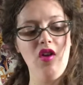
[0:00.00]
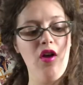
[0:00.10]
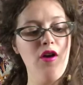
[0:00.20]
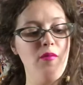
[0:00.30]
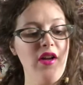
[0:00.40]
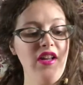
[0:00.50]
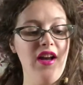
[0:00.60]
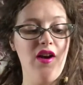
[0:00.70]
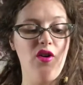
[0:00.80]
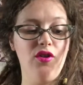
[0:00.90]

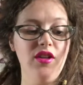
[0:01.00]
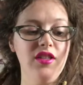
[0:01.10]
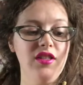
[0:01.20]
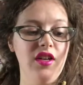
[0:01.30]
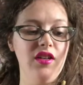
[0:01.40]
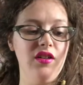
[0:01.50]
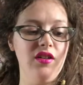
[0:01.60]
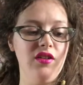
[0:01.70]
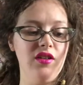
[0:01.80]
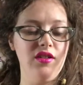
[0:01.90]
Anyhow, Chris
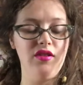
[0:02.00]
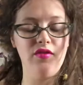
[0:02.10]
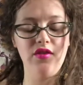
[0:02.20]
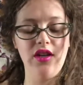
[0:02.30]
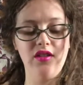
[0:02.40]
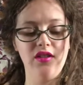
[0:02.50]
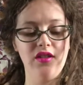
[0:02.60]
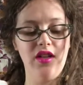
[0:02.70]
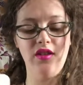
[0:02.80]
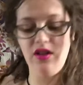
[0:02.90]
at the front desk
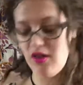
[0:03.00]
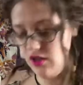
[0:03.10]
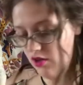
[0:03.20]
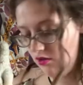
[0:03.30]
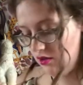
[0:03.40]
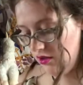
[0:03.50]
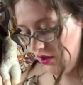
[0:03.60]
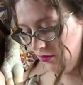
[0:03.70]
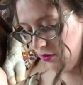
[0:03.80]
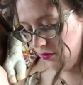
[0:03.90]
said that he uses
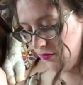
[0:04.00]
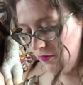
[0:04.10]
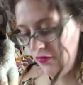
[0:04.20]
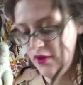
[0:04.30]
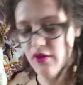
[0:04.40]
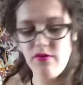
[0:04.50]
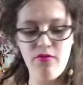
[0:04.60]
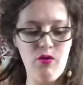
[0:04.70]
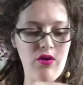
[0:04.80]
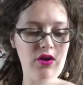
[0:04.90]
it,
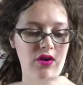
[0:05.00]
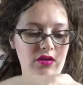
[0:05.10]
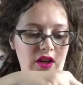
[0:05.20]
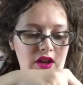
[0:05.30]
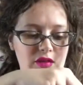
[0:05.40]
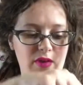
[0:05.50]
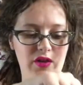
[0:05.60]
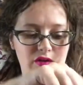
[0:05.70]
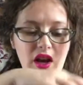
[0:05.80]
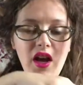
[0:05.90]
for like his
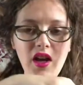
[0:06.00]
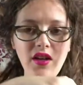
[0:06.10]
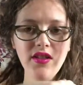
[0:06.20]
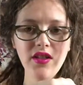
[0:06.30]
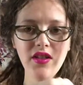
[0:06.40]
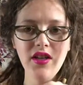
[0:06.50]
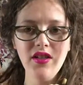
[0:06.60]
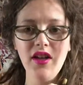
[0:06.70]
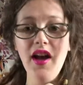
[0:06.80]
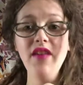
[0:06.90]
pickled eggs and
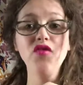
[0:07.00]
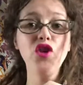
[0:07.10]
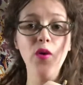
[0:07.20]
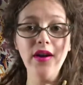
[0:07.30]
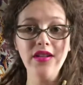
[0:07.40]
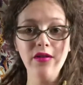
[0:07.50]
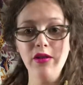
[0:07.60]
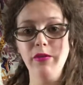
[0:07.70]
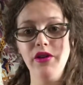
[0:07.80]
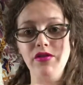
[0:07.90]
things. I have no idea what
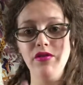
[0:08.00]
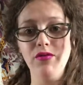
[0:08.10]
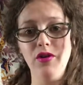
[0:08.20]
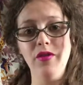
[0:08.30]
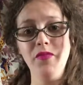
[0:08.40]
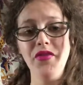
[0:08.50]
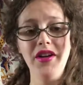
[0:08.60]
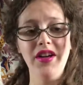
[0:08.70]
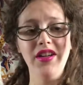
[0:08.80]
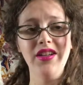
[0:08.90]
I'm going to use it for.
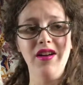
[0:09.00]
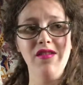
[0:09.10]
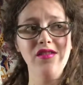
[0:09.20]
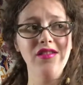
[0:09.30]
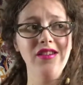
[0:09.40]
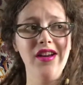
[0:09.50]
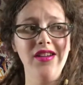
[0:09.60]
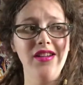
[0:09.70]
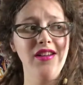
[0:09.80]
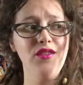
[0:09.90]

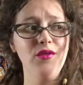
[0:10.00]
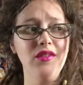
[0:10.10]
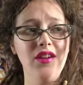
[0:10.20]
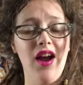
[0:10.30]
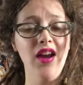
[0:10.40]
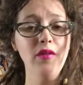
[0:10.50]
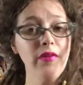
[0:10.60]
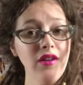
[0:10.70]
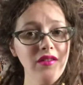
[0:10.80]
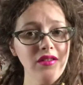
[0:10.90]
I did use a tiny
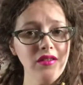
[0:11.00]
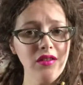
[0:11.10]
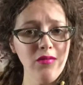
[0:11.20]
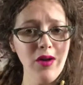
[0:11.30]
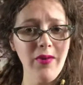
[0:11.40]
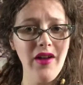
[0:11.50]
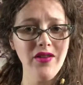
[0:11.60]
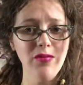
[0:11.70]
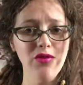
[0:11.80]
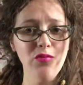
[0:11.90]
bit of it to clean my
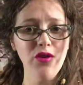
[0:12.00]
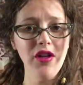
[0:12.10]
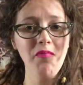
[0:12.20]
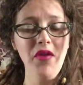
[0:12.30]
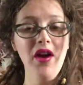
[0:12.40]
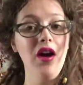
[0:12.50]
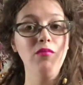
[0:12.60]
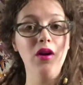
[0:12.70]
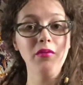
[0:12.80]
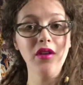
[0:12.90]
bathtub this morning. I'm
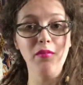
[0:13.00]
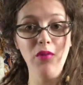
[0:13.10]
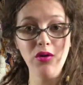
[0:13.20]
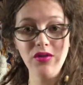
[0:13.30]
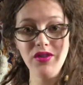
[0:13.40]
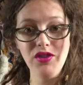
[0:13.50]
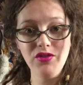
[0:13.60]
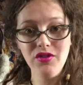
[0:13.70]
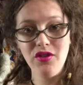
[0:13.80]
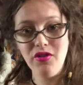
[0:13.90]
probably going to mostly
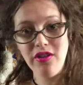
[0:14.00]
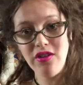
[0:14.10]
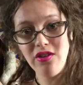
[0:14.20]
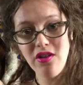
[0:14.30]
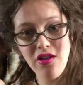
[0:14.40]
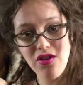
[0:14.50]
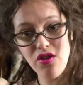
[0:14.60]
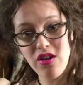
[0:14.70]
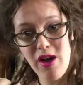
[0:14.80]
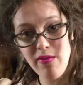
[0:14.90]
use it culinarily. It
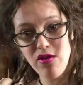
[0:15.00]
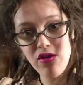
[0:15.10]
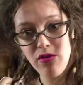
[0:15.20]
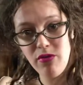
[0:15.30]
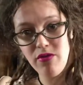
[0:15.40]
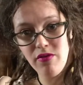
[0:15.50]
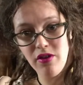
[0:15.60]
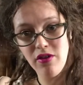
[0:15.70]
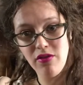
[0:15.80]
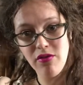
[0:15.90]
just happened to be
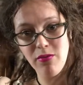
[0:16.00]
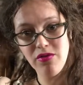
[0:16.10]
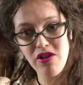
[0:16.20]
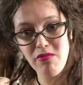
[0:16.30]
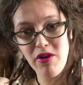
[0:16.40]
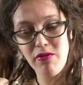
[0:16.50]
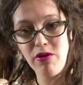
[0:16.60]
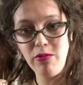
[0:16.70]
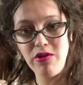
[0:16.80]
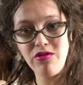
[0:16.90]
vinegar that was in my
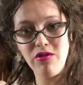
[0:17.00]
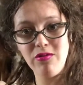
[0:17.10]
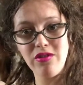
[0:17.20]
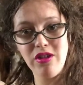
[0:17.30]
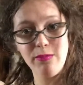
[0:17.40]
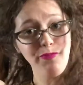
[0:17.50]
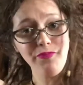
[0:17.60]
room, and so I was like,